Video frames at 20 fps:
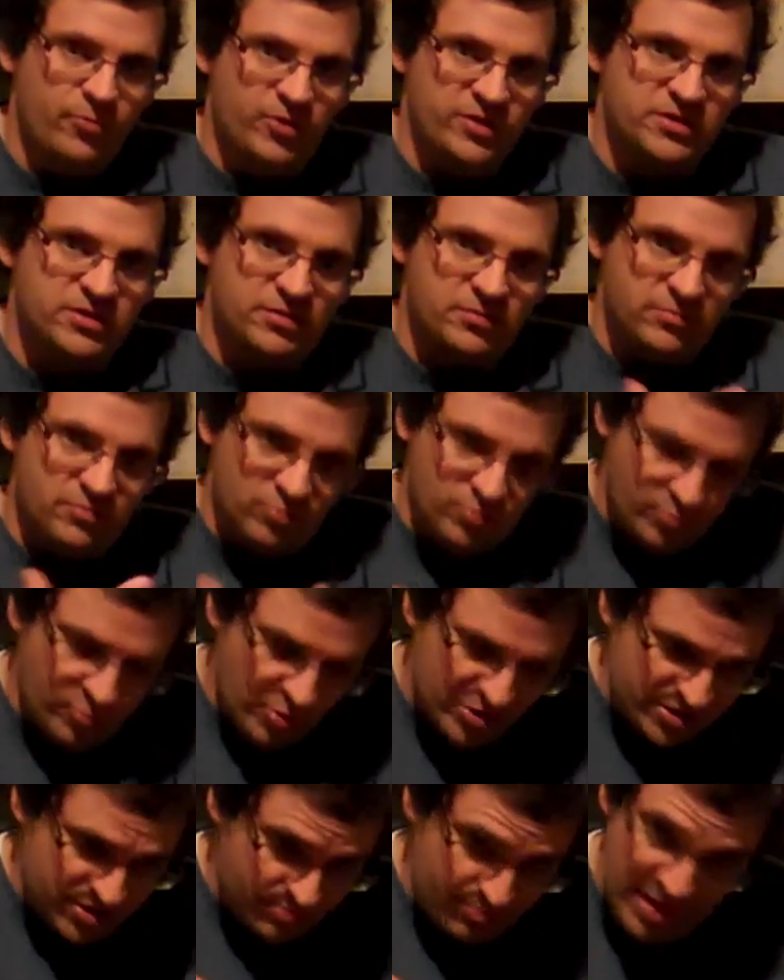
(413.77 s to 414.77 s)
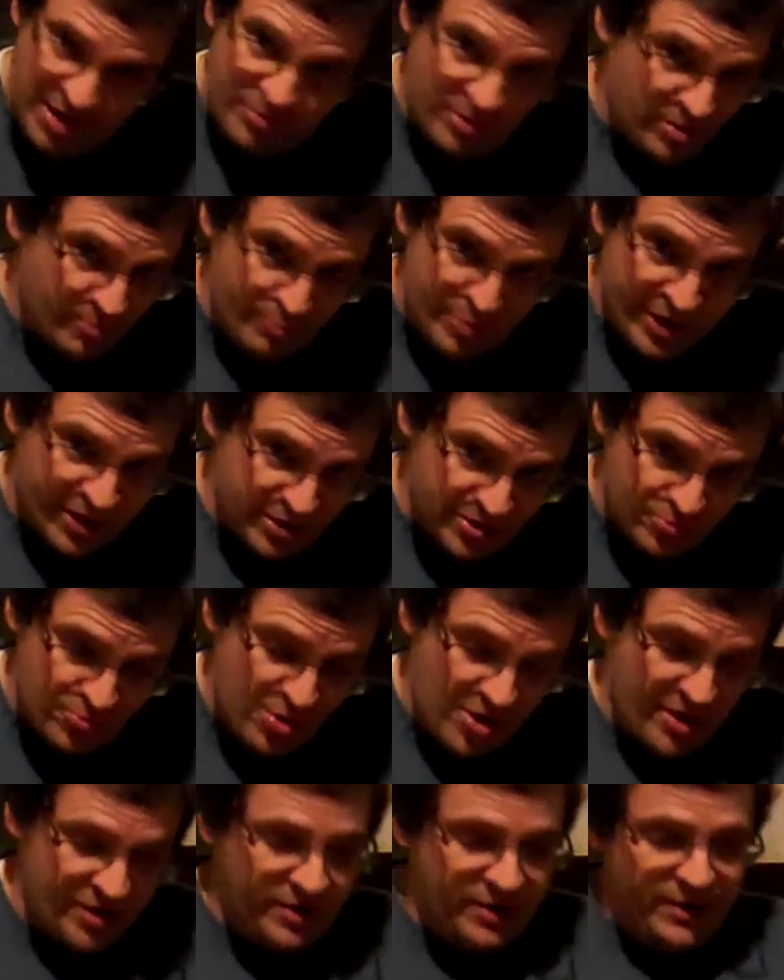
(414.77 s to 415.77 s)
What's maybe the biggest
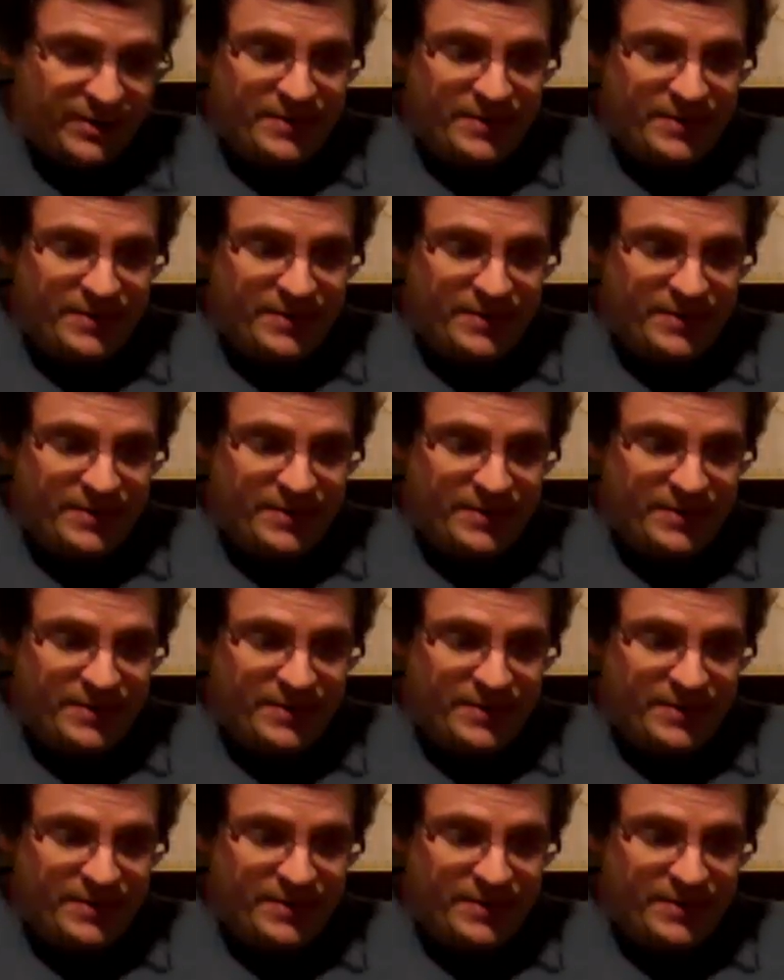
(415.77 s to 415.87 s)
wine?